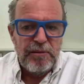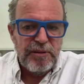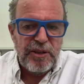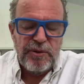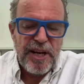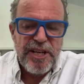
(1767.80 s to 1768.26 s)

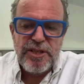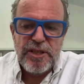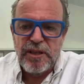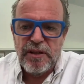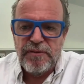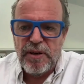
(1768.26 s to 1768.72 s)

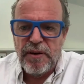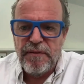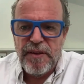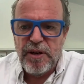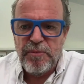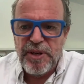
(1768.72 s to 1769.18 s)
creation of
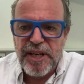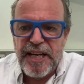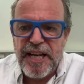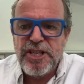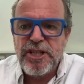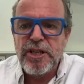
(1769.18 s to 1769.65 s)
the
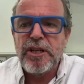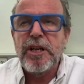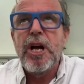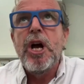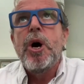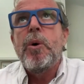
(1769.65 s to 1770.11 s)

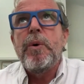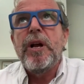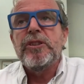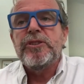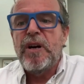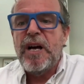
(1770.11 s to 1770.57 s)
communication. We
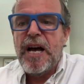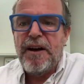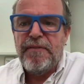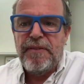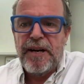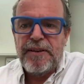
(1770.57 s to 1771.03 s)
also
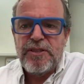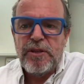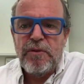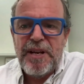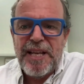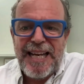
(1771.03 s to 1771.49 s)
have
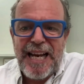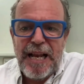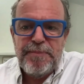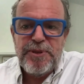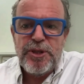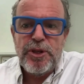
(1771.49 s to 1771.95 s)
software that
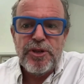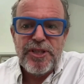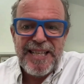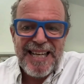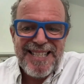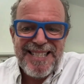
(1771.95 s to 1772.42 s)
helps your
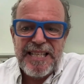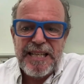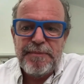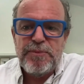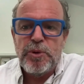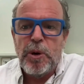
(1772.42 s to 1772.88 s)
sales
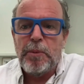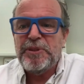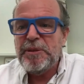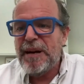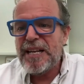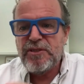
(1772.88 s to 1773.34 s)
team to
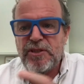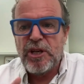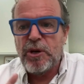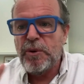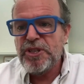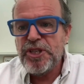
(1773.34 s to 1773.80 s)
optimize
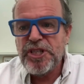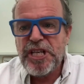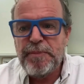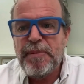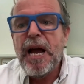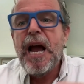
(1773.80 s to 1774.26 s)
the
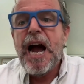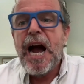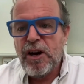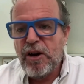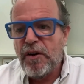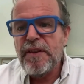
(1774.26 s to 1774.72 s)
relationship
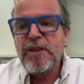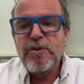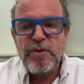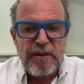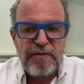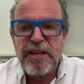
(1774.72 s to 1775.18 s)
according
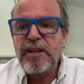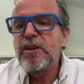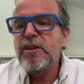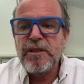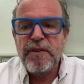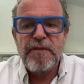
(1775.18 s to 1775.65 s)
to the
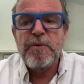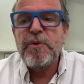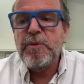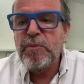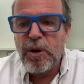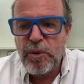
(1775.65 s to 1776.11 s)
videos of the
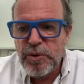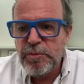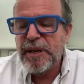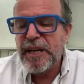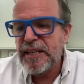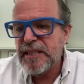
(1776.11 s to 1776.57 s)
remote
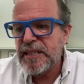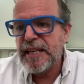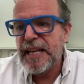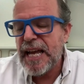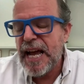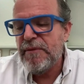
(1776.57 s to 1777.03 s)
meetings that
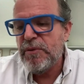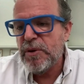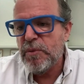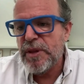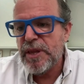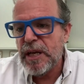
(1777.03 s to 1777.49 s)
they have
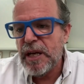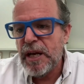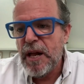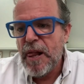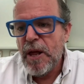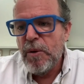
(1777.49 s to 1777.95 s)

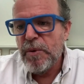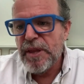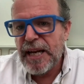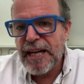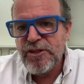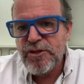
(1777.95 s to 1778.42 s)

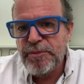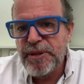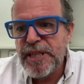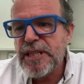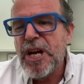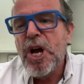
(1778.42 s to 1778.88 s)
with
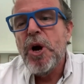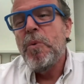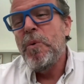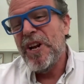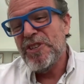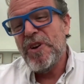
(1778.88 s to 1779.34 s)
customers.
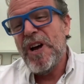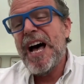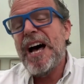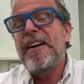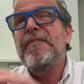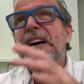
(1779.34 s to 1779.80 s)
We also
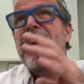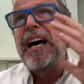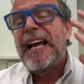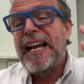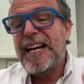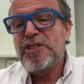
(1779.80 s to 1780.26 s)
have
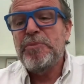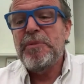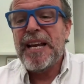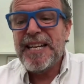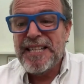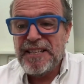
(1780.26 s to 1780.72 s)

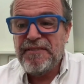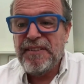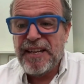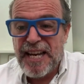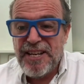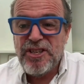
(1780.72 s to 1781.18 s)
customer
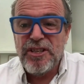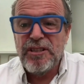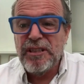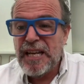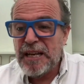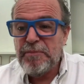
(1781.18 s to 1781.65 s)

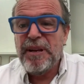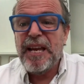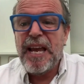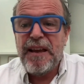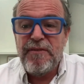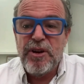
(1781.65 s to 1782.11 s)
identification, like
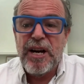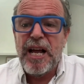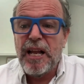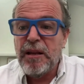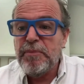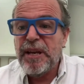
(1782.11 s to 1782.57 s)

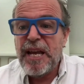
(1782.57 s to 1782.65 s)
behavioral